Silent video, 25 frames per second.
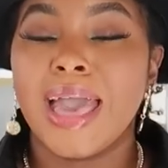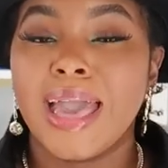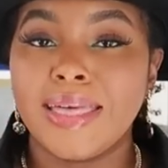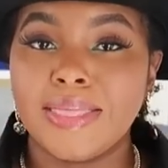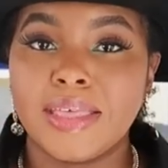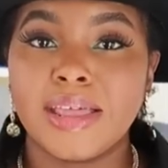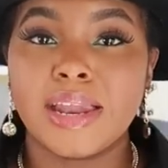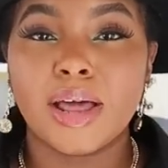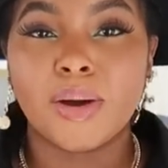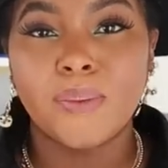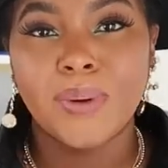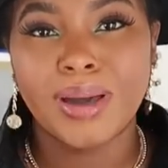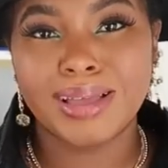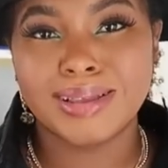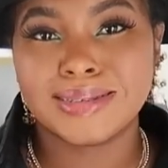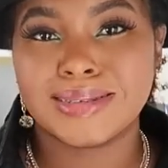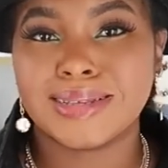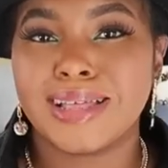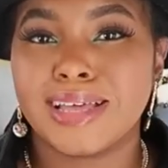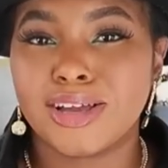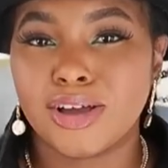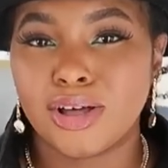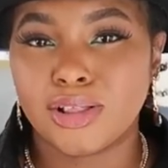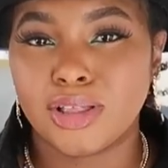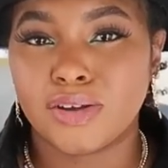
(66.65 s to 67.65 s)
and then I wait
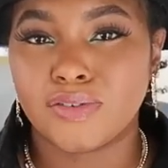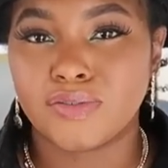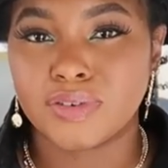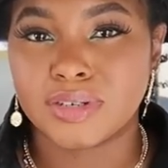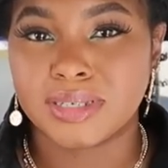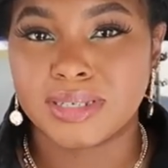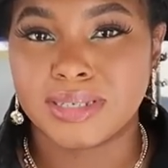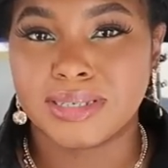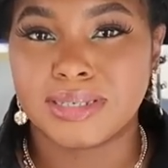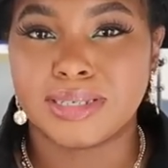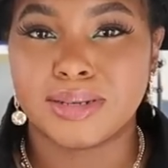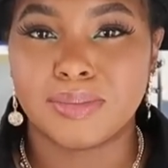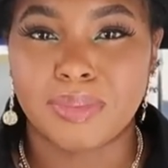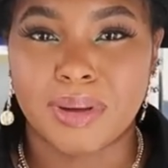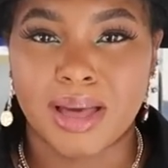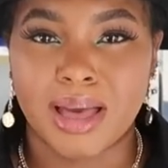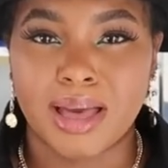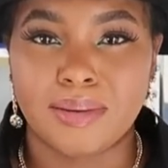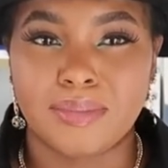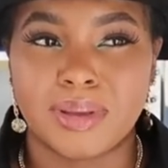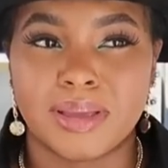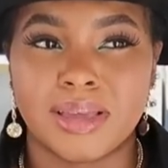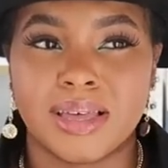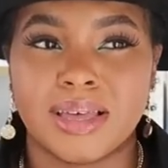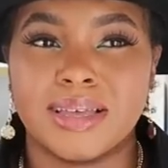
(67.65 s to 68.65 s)
until I go overseas to buy
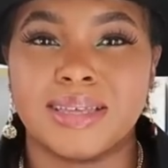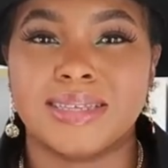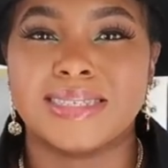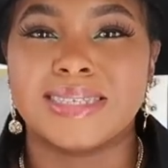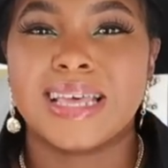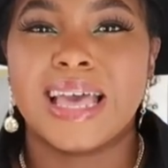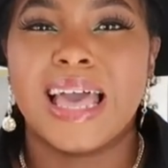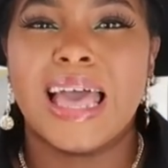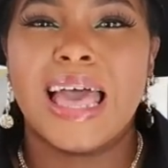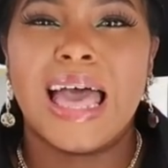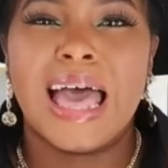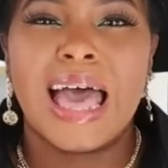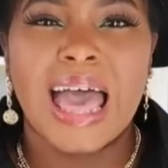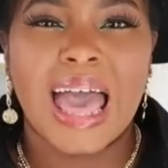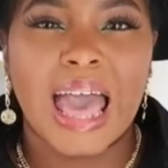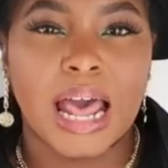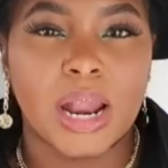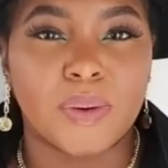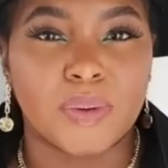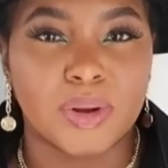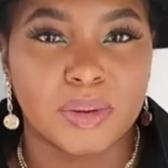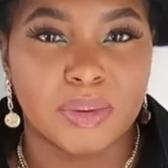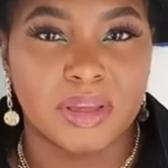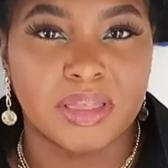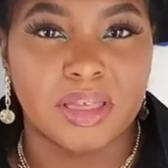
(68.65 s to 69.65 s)
them because I
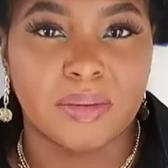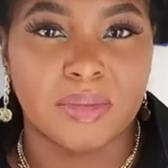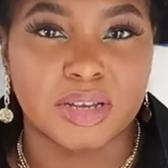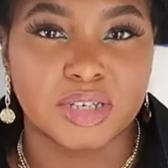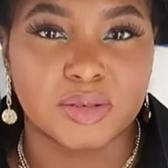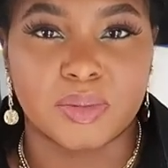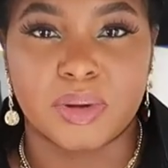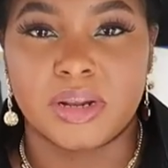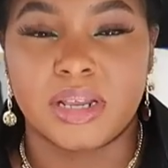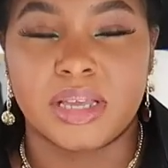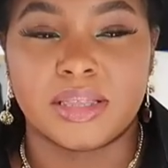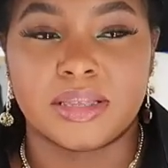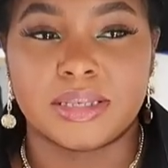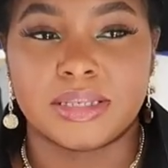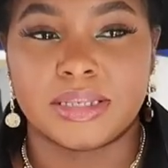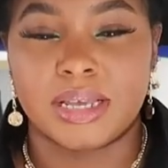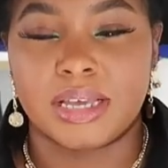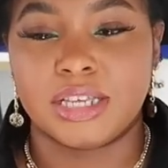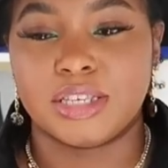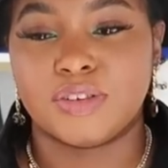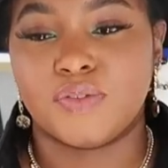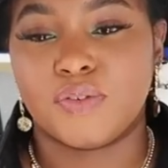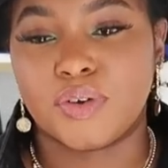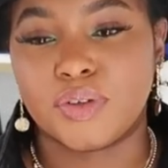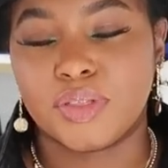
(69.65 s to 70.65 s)
don't want to pay that much money in the
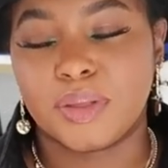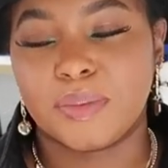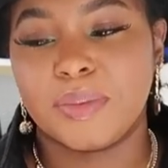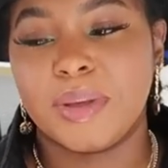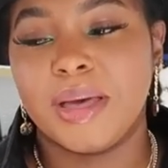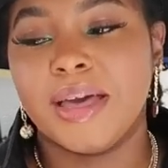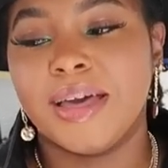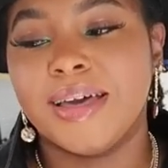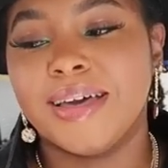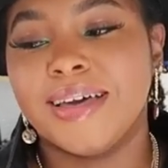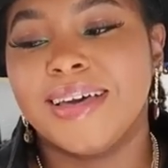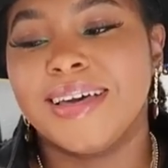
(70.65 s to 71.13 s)
States for them.